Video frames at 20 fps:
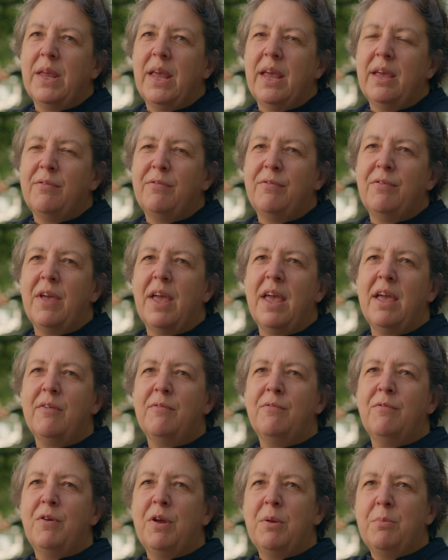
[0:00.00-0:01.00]
If
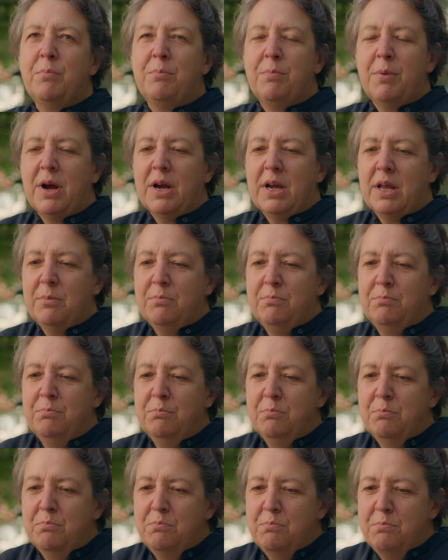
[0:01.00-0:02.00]
everybody
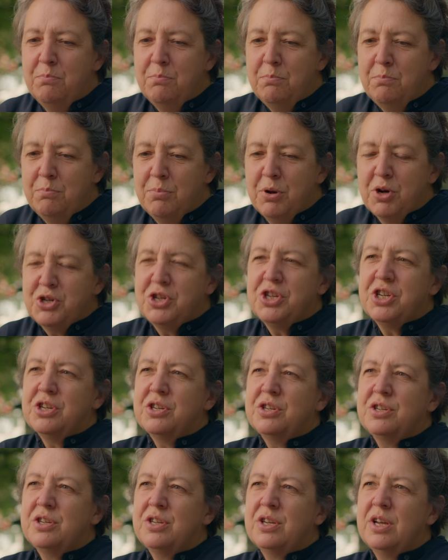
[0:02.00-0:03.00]

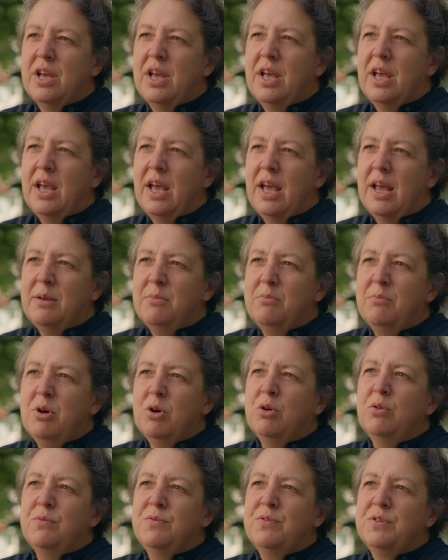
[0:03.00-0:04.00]
pushes and
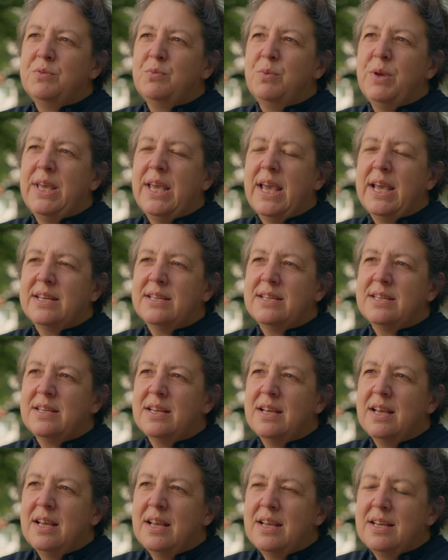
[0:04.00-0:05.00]
moves, we get
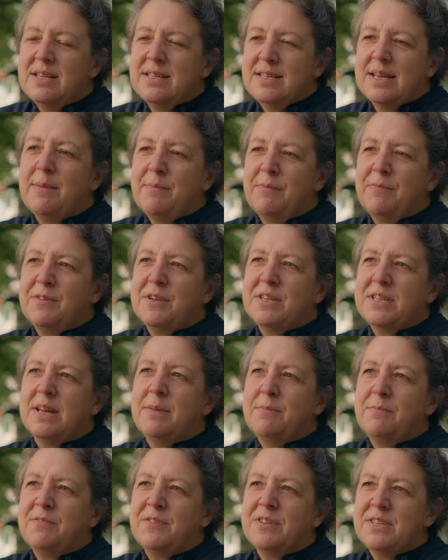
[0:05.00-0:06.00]
step for
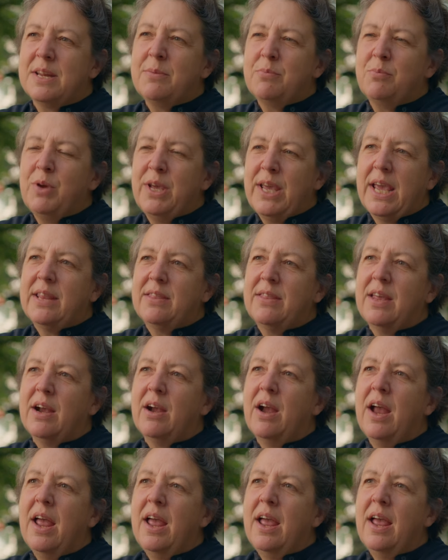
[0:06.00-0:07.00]
step for step, we get
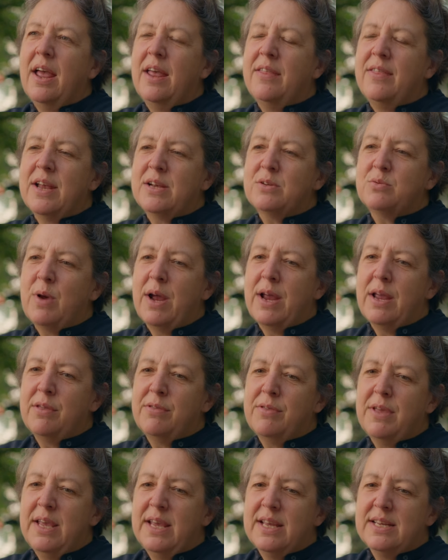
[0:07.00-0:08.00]
there. And that's why I
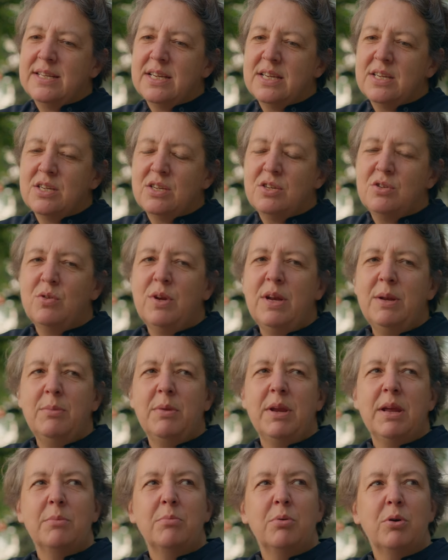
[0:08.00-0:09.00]
think it's
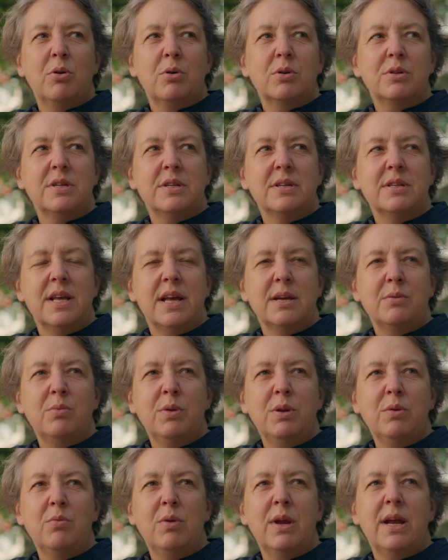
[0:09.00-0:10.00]
extremely important that
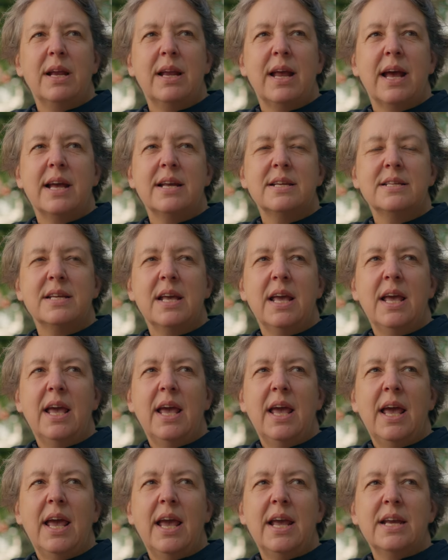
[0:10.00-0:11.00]
we realize
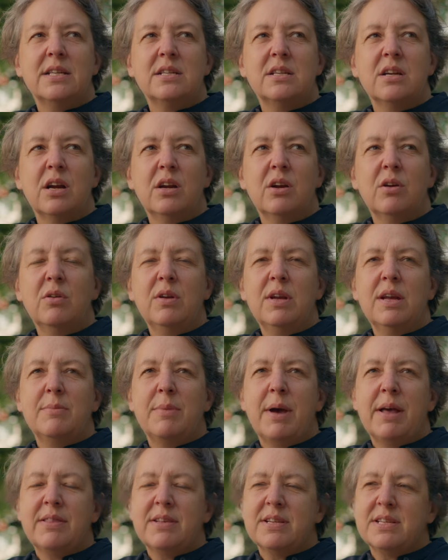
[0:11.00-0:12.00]
it's not only
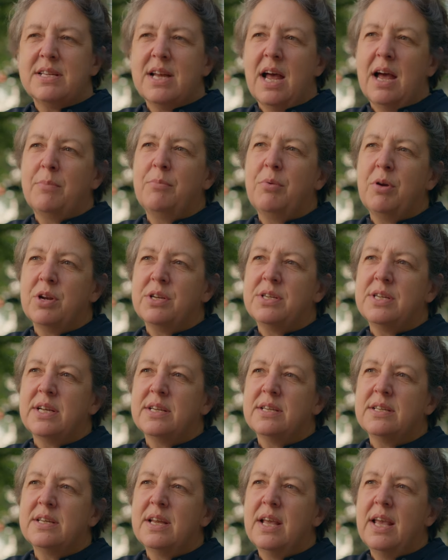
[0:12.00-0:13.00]
about the STAR
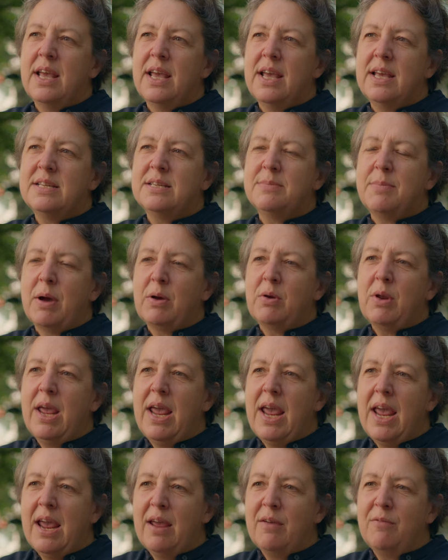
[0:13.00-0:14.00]
project, it's about
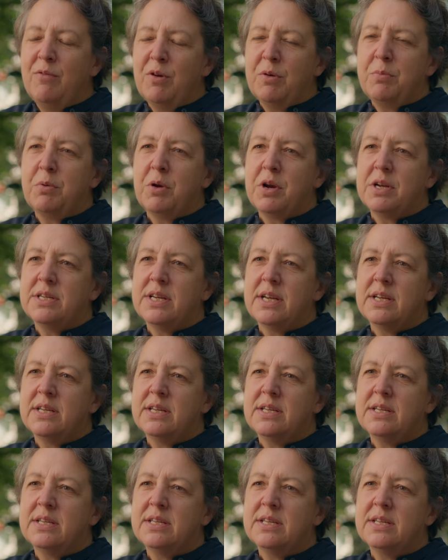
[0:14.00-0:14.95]
every project.